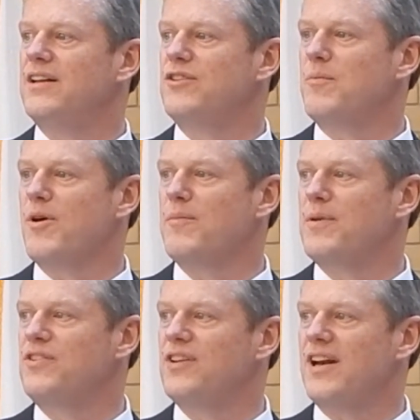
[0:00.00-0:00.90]
to
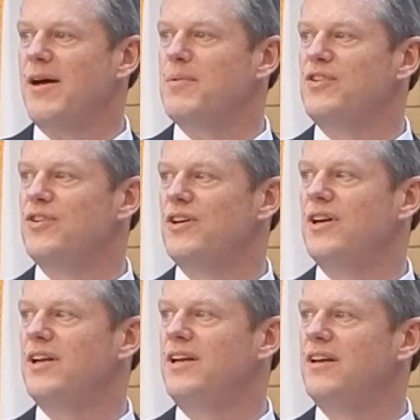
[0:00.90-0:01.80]
purpose and
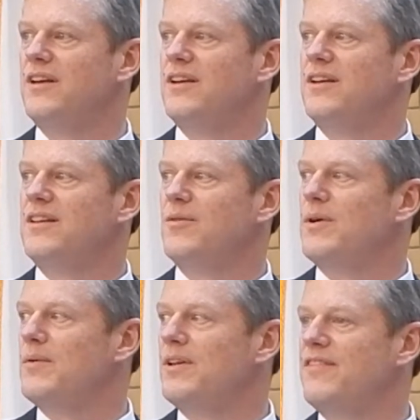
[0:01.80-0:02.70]
opportunity, then we
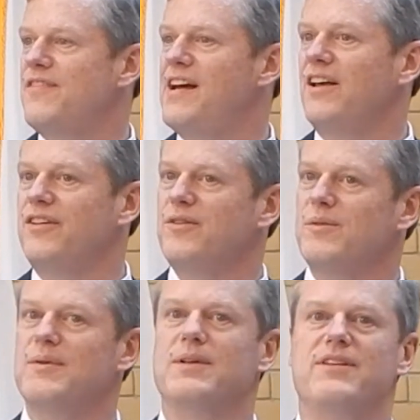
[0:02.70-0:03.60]
will have failed.
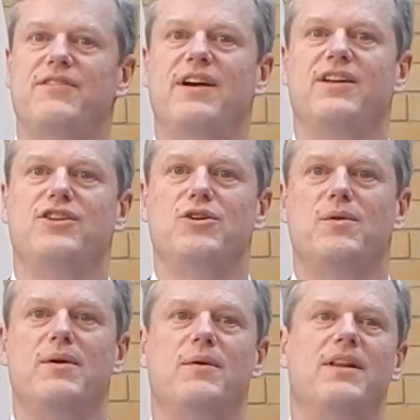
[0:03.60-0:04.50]
We will have failed you,
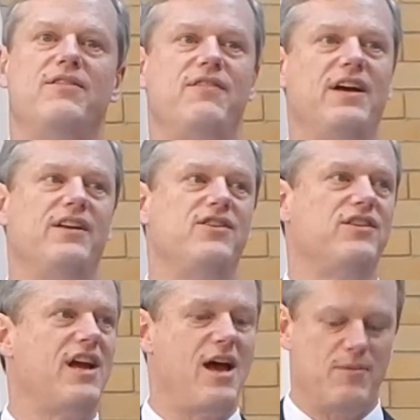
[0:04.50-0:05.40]
we will have failed as a
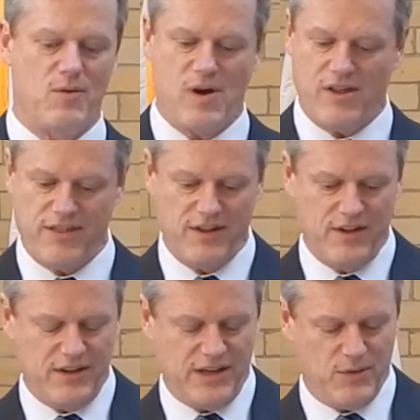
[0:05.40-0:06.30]
Commonwealth,
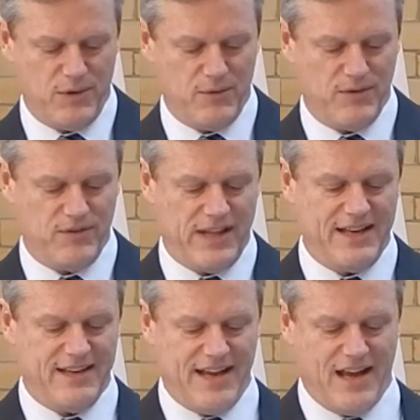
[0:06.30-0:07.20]
and we will
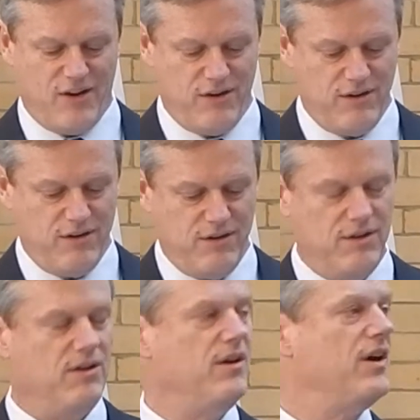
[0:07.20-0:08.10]
let down
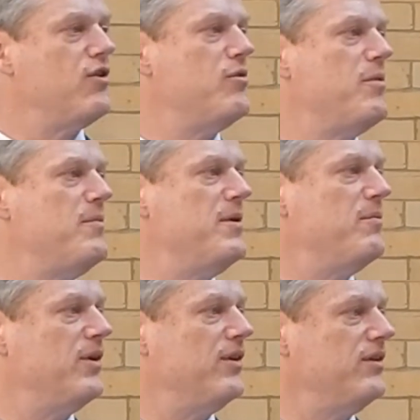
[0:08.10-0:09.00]
a group of
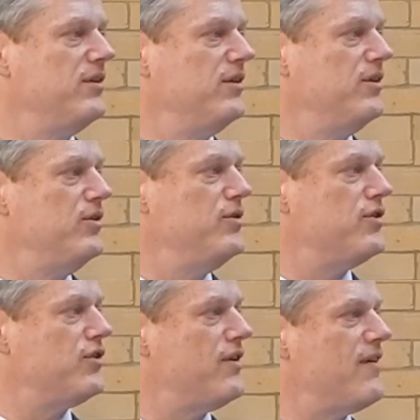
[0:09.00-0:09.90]
people who
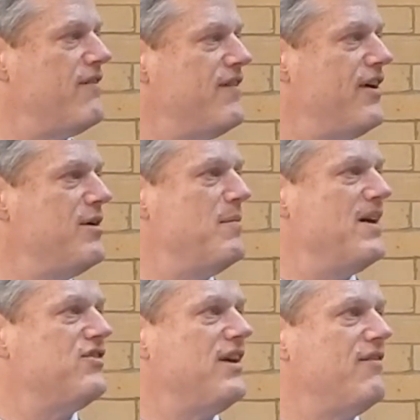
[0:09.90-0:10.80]
deserve our very
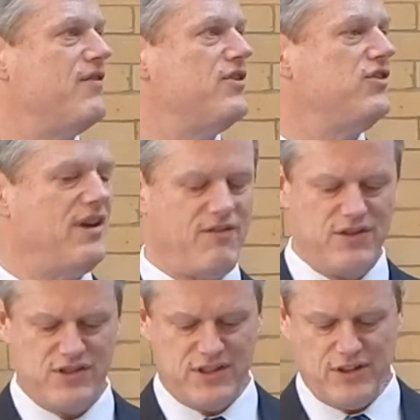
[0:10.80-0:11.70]
best efforts every
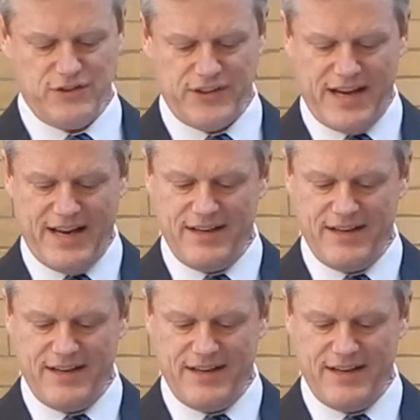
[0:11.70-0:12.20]
single day.